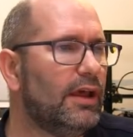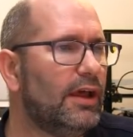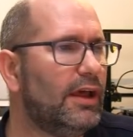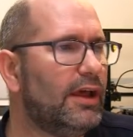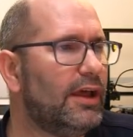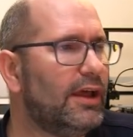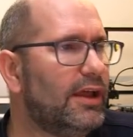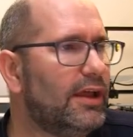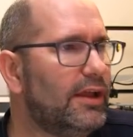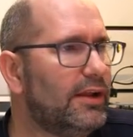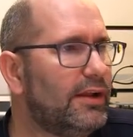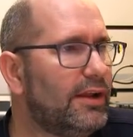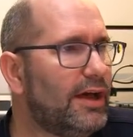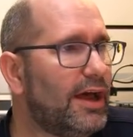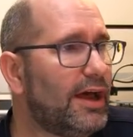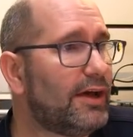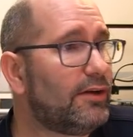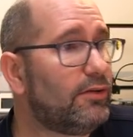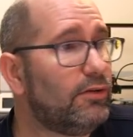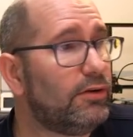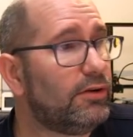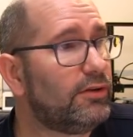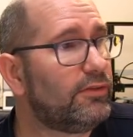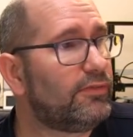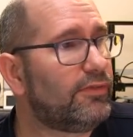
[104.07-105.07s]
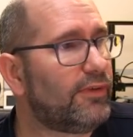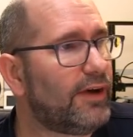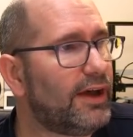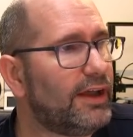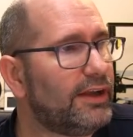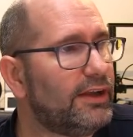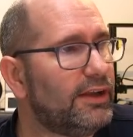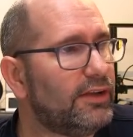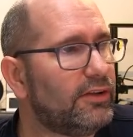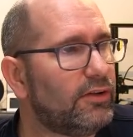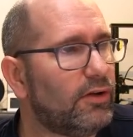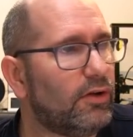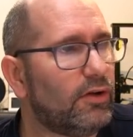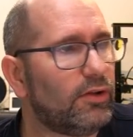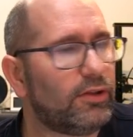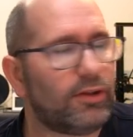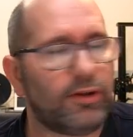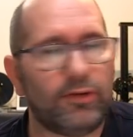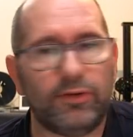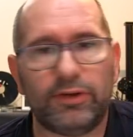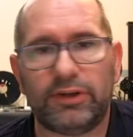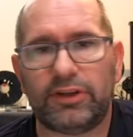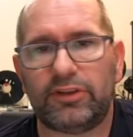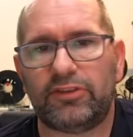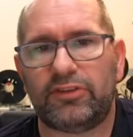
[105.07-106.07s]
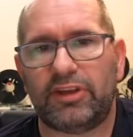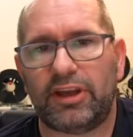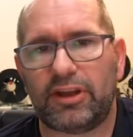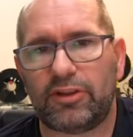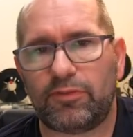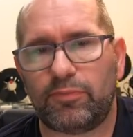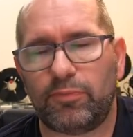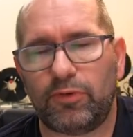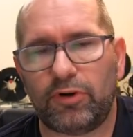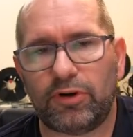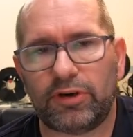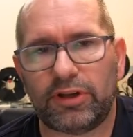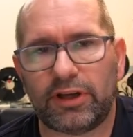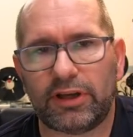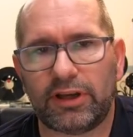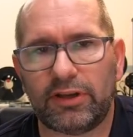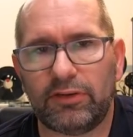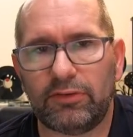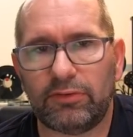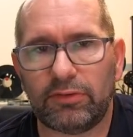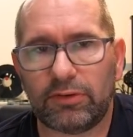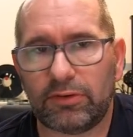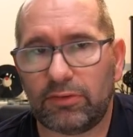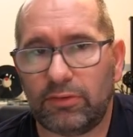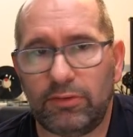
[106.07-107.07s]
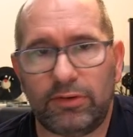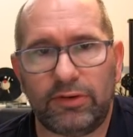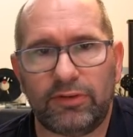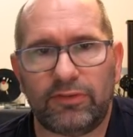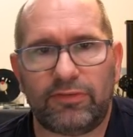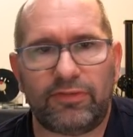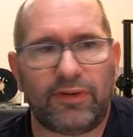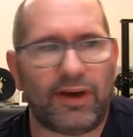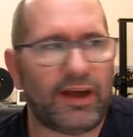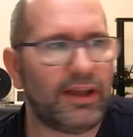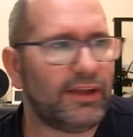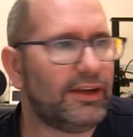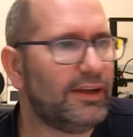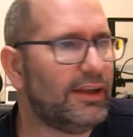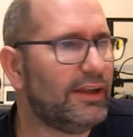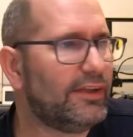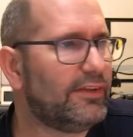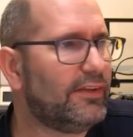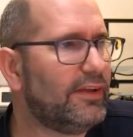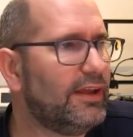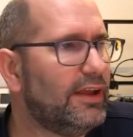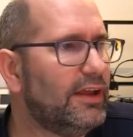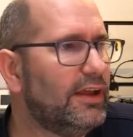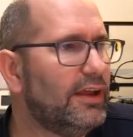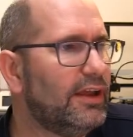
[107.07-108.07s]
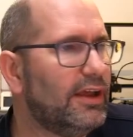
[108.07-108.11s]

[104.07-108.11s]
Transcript: And I couldn't find it also in the dashboard, I can, couldn't find it.